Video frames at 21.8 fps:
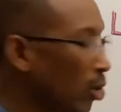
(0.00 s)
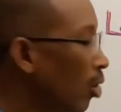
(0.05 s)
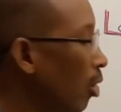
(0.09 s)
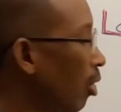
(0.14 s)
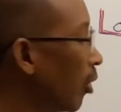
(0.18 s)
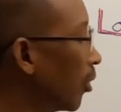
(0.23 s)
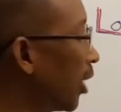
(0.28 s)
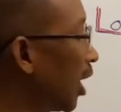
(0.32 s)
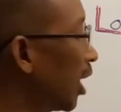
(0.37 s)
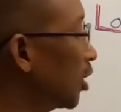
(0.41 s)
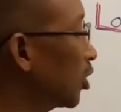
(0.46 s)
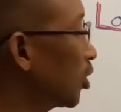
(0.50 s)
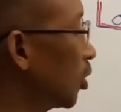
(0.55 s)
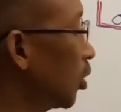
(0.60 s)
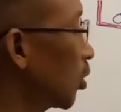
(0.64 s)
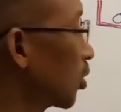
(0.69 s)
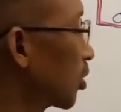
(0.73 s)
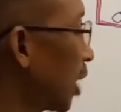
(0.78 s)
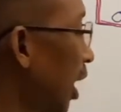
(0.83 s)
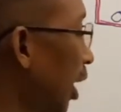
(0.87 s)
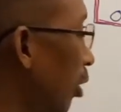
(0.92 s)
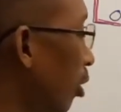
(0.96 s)
on the anterior
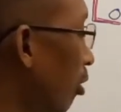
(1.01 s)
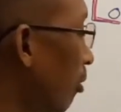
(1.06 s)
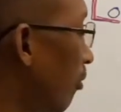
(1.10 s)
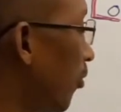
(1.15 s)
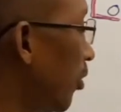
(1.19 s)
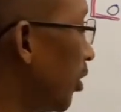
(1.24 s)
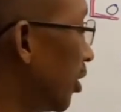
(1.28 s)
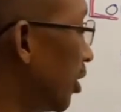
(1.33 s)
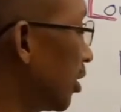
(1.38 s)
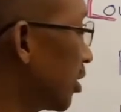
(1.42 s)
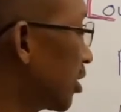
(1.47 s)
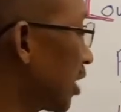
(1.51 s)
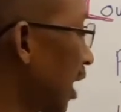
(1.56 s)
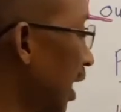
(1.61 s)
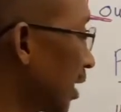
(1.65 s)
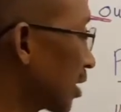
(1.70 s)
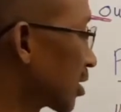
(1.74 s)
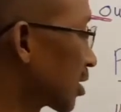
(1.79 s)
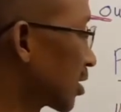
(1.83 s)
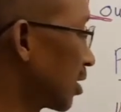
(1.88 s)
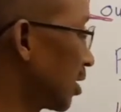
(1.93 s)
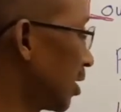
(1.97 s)
side of the
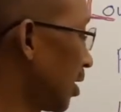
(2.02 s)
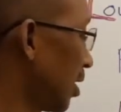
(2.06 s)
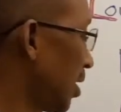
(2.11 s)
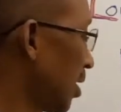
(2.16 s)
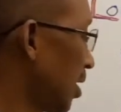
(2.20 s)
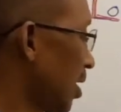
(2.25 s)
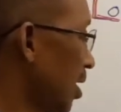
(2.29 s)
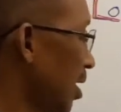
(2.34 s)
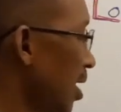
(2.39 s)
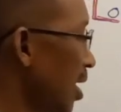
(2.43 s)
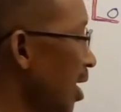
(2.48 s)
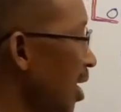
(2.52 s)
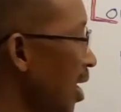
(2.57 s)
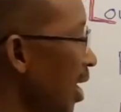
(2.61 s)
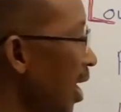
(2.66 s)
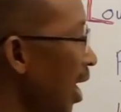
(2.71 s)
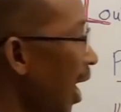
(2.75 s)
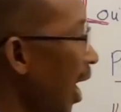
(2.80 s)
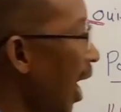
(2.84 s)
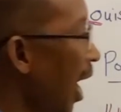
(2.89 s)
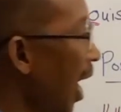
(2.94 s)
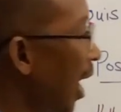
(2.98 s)
chest,
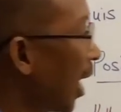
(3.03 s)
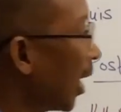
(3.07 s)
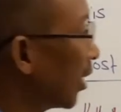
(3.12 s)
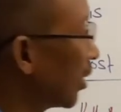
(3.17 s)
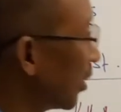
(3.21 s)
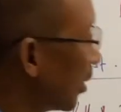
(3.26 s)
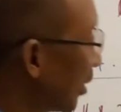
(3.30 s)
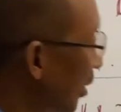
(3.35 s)
and